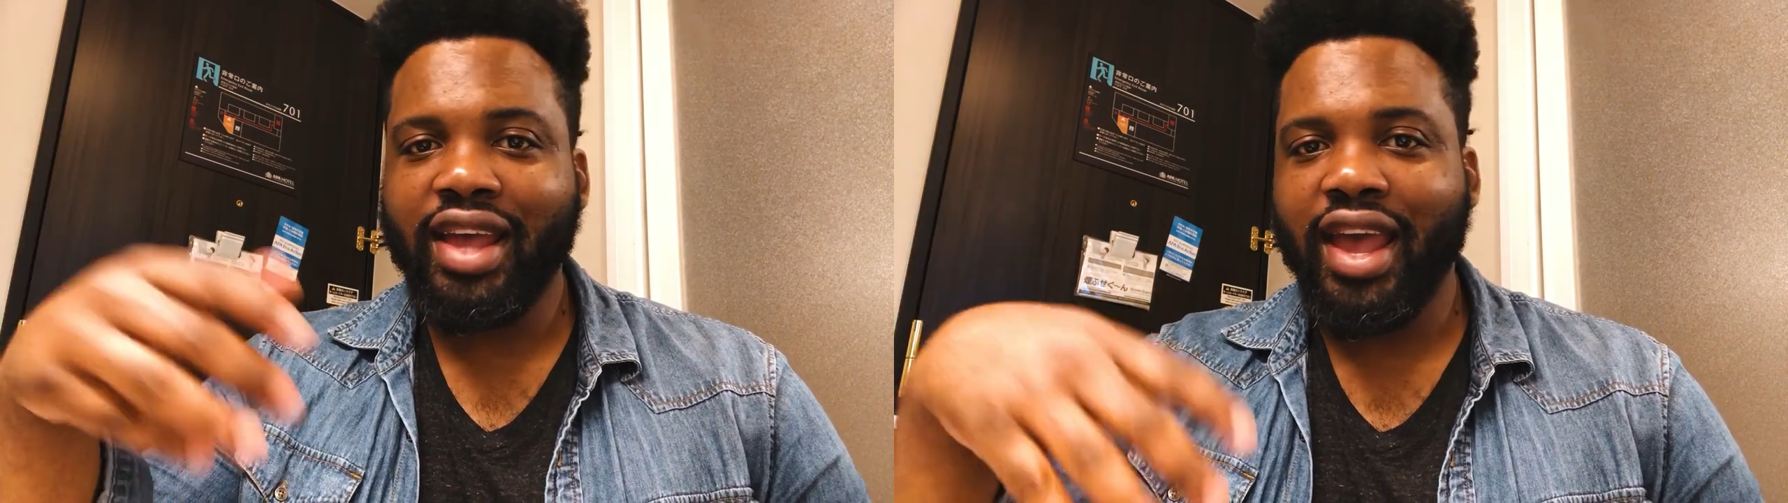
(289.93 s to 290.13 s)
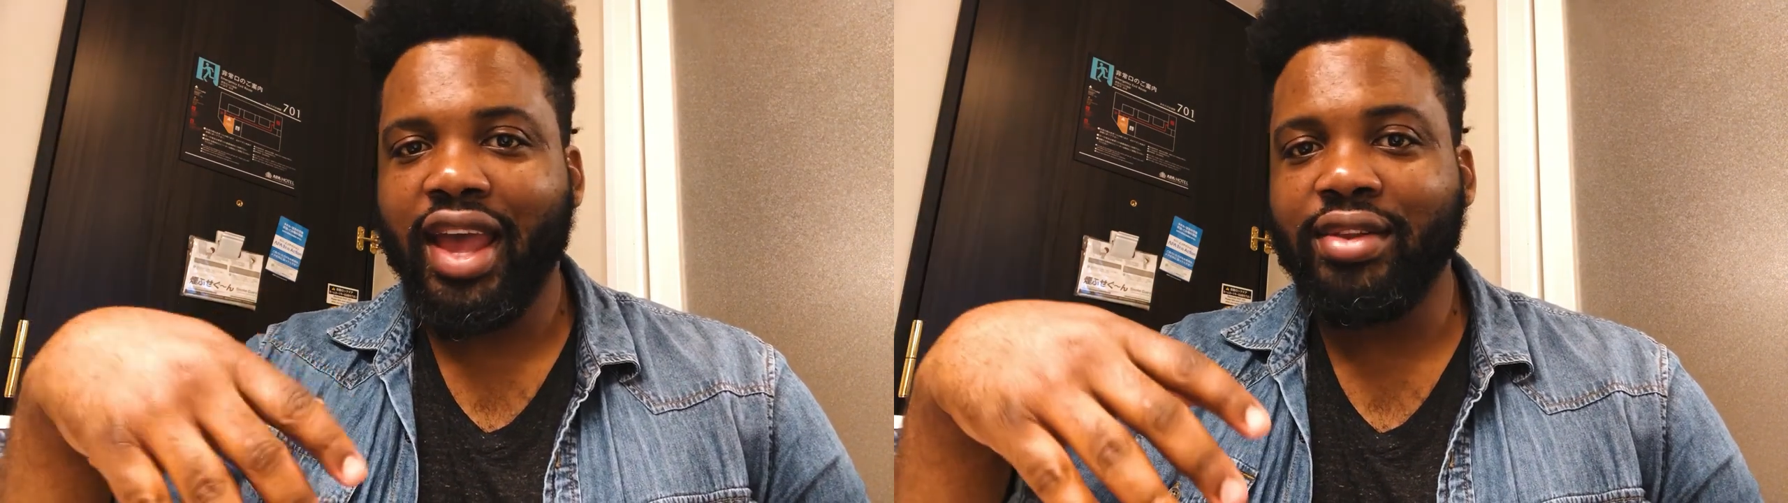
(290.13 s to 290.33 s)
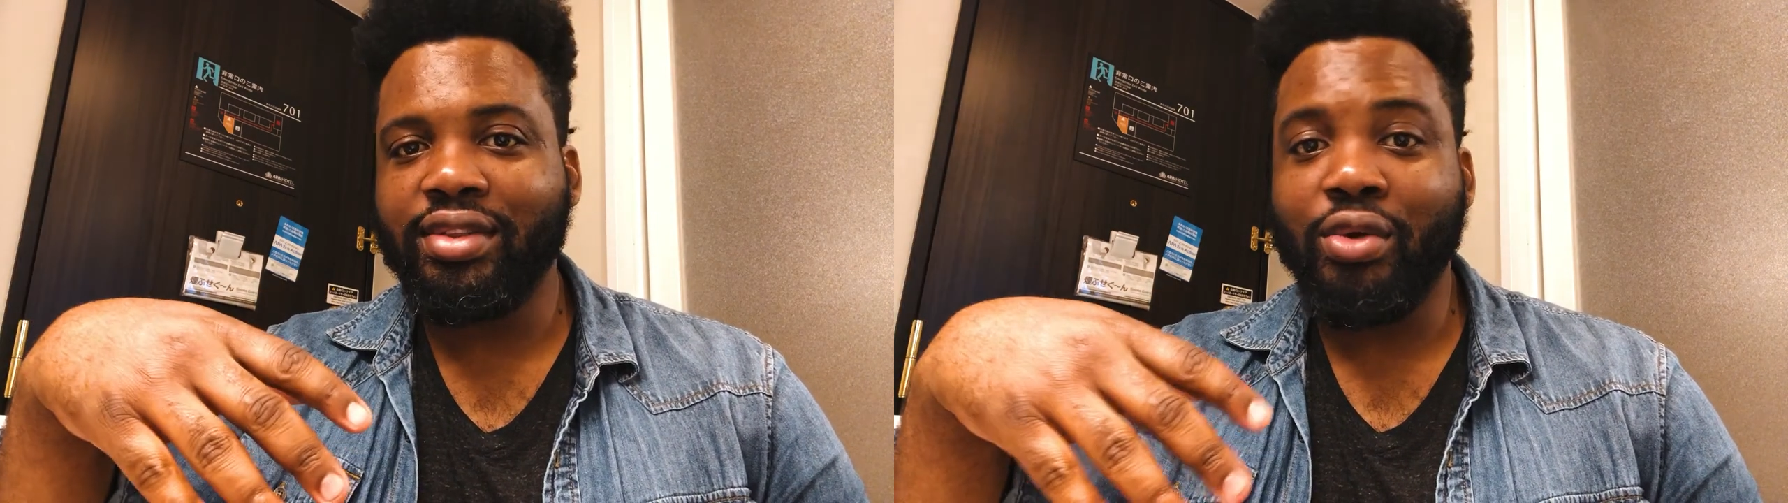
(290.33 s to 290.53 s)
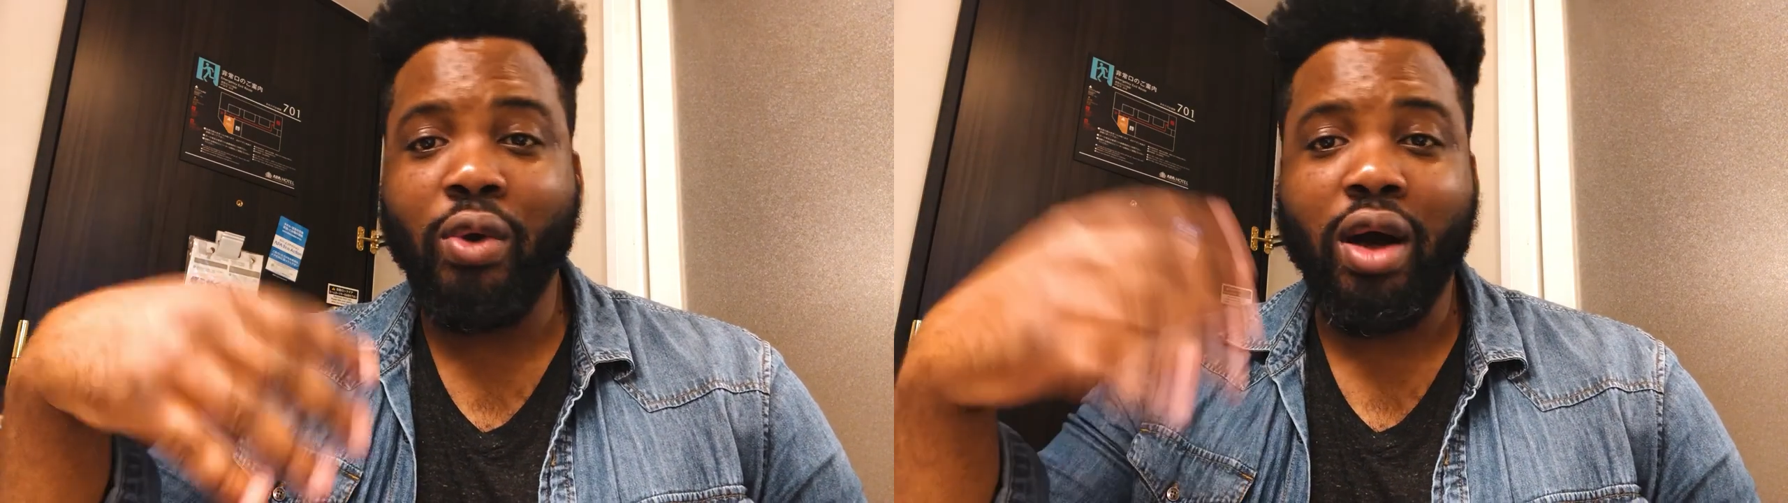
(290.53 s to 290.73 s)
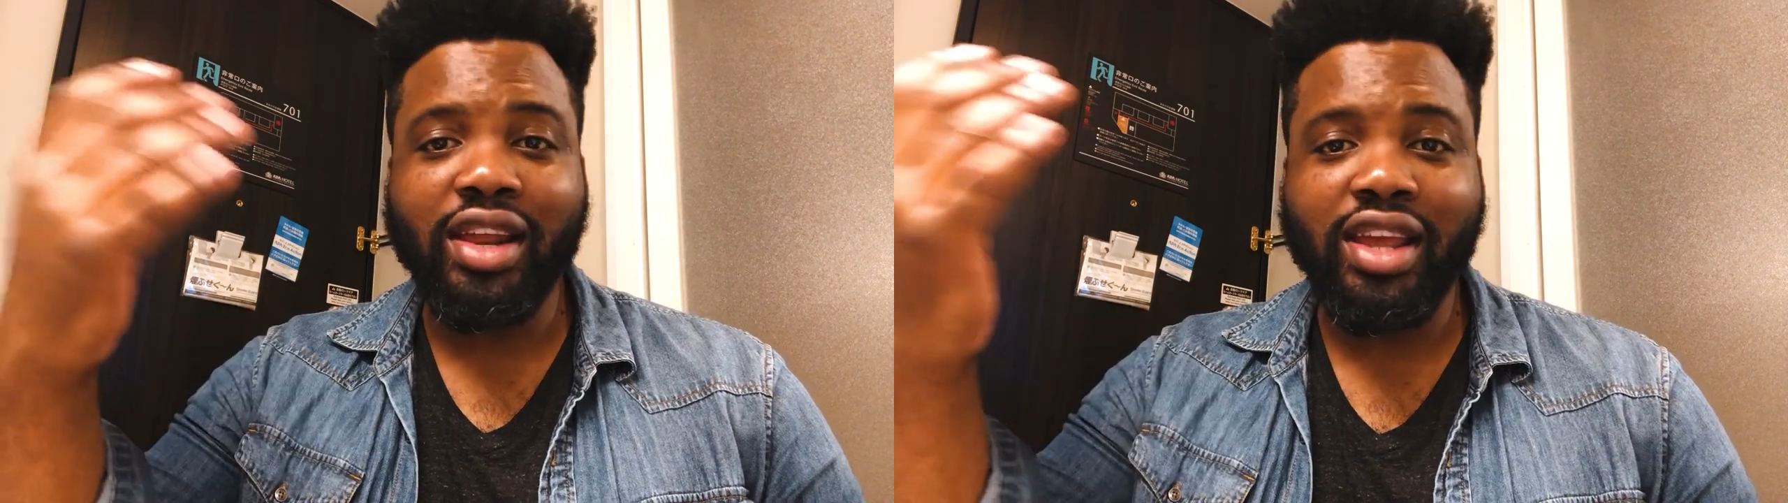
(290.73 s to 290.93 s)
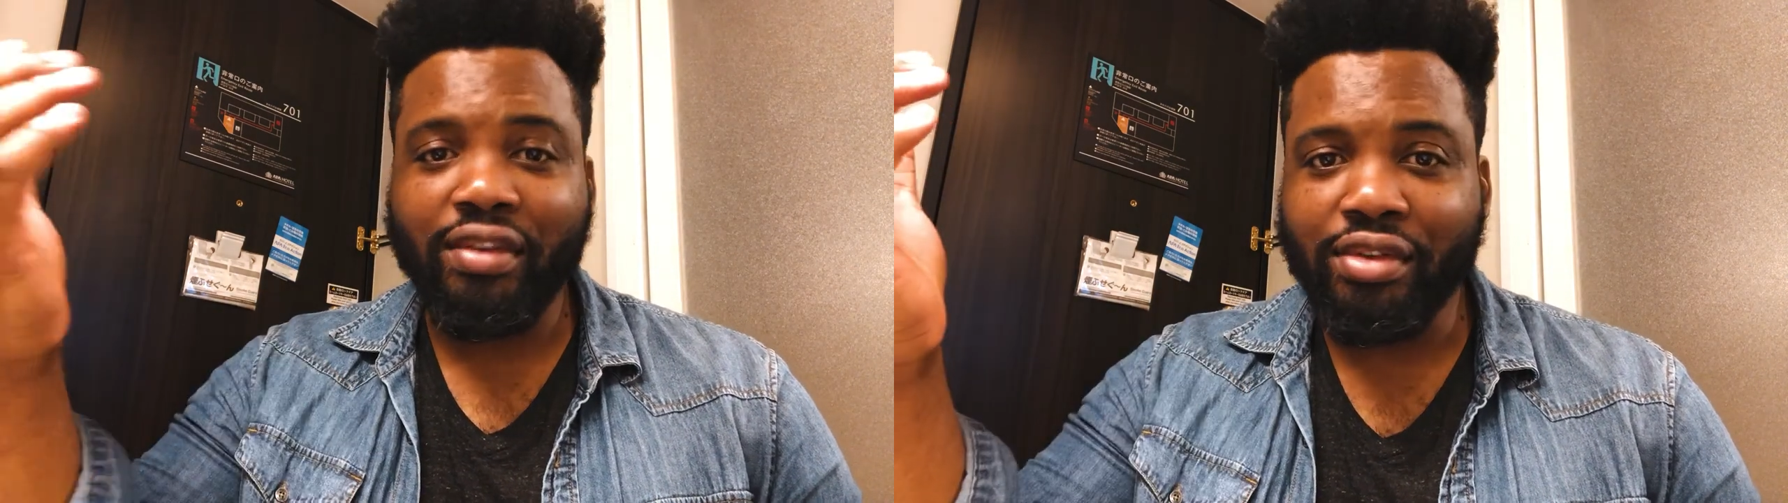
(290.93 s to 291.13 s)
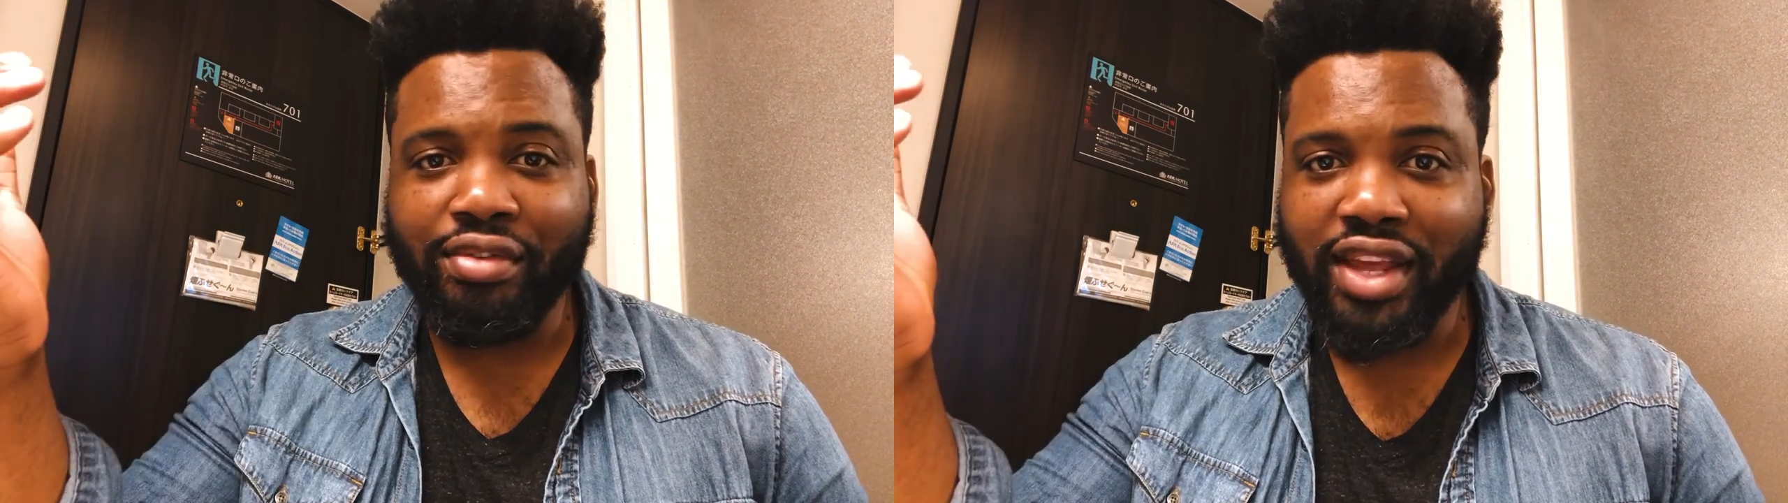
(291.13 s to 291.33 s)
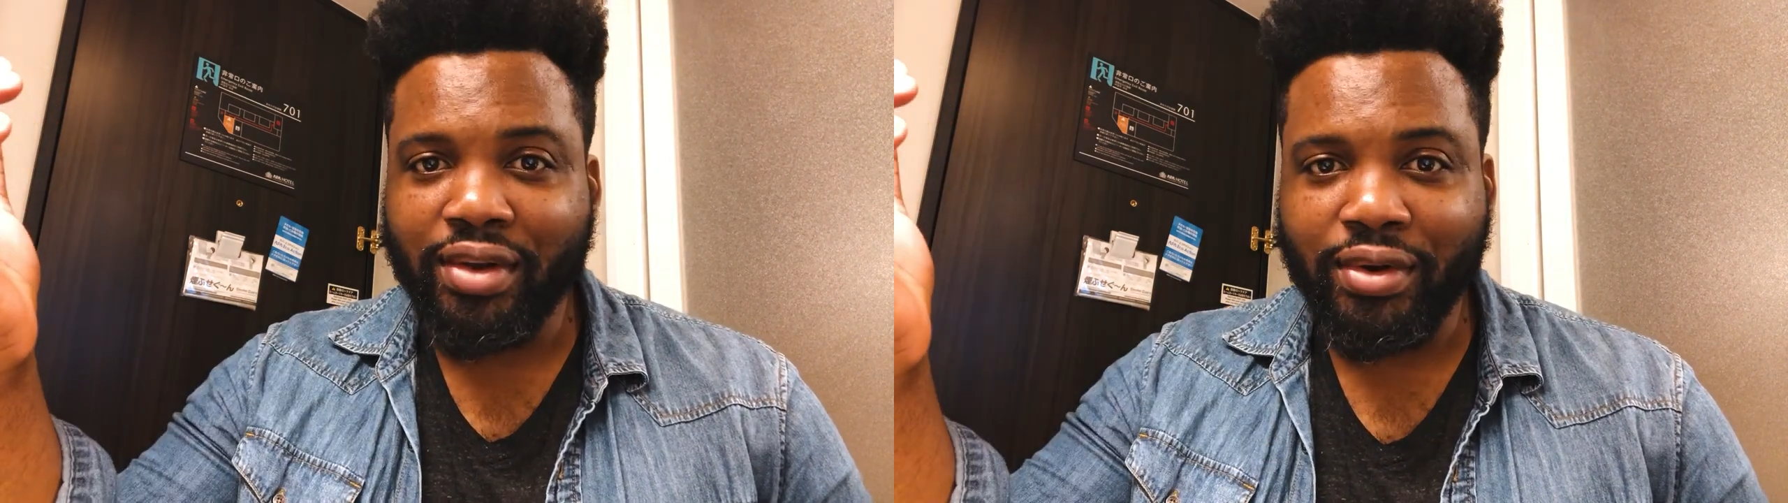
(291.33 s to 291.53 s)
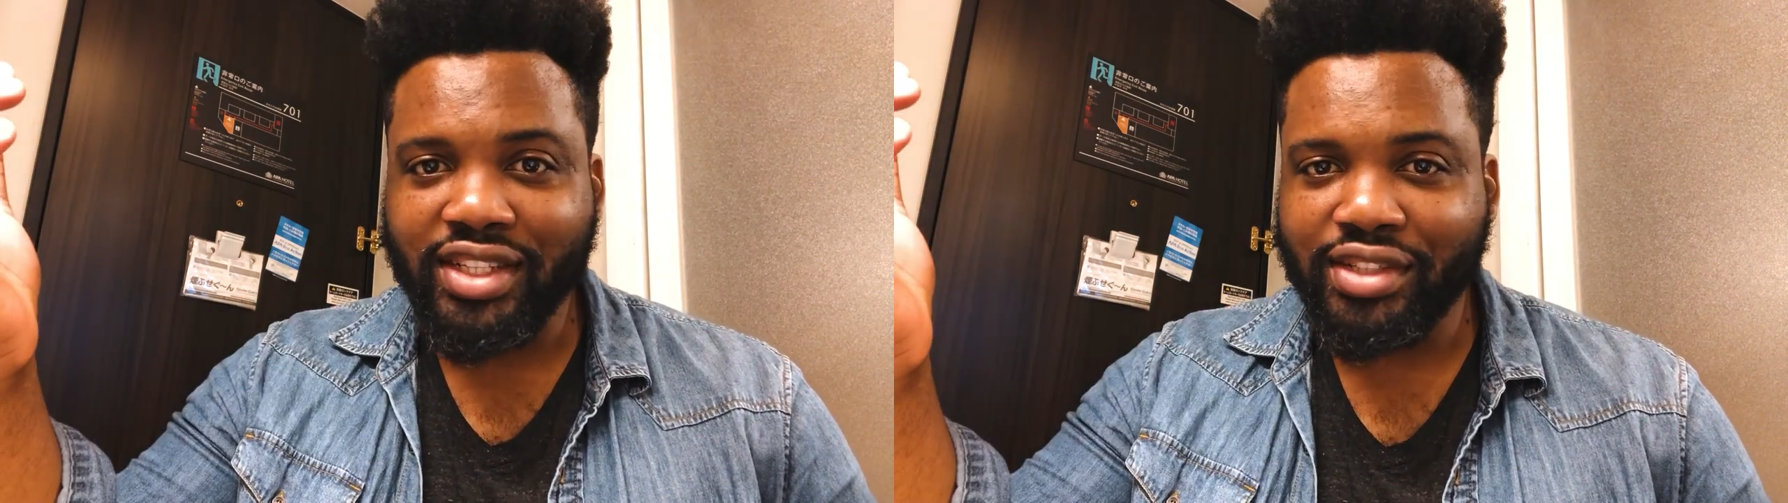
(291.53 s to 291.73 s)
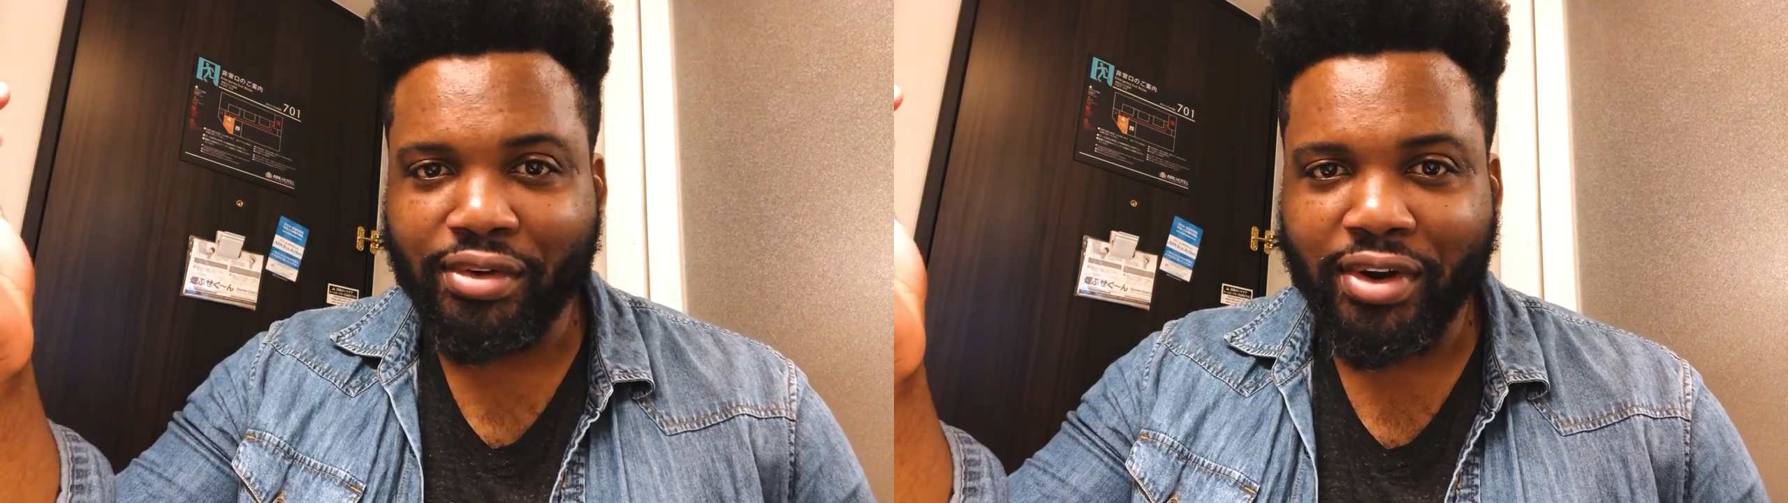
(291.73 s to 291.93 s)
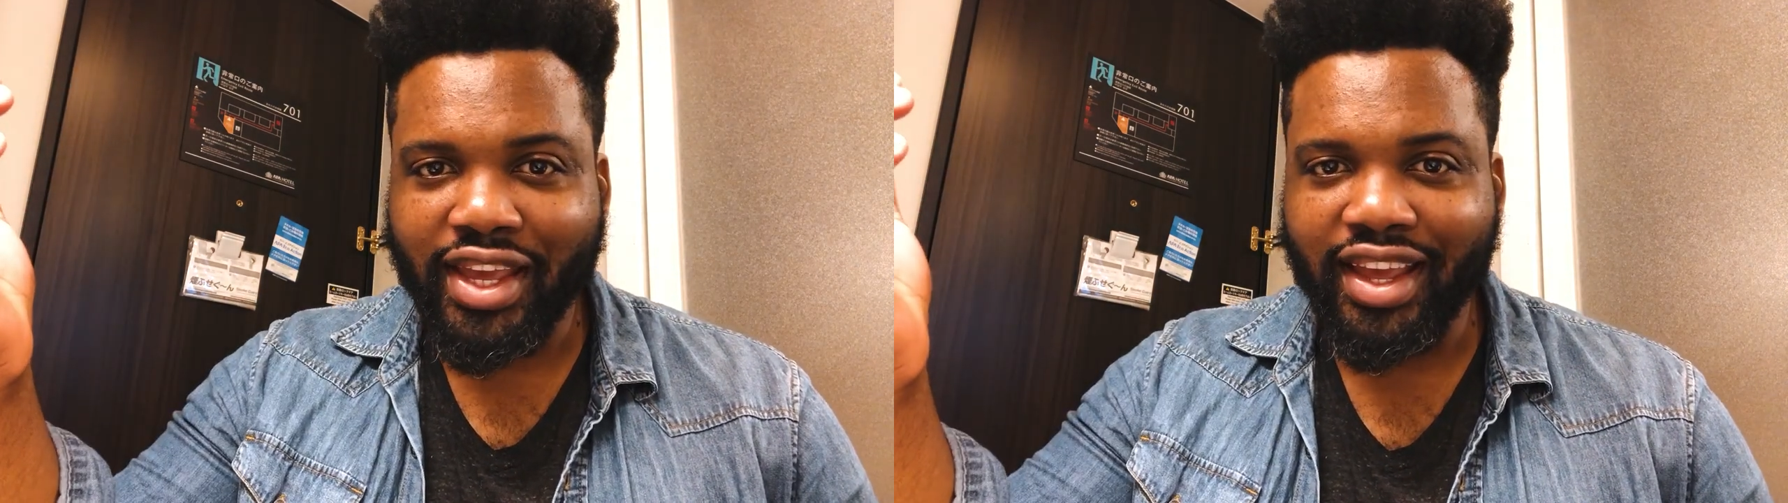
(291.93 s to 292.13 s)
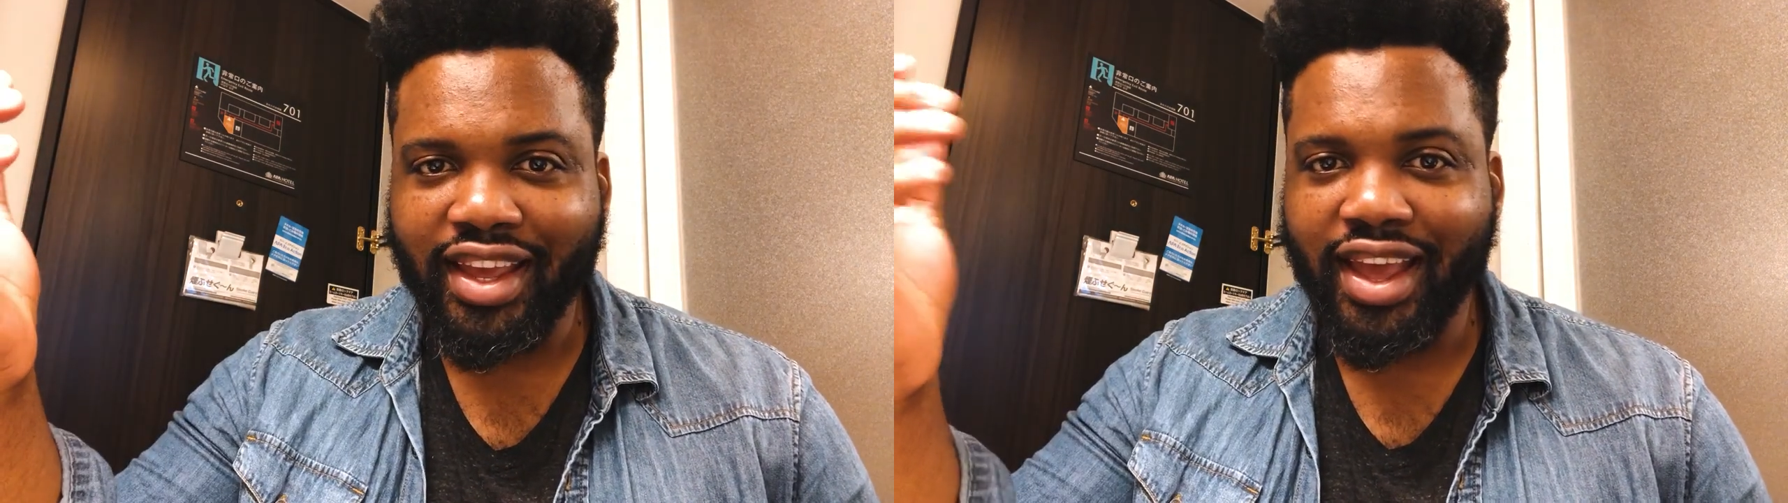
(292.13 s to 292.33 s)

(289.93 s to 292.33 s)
and the quality of the video is four K,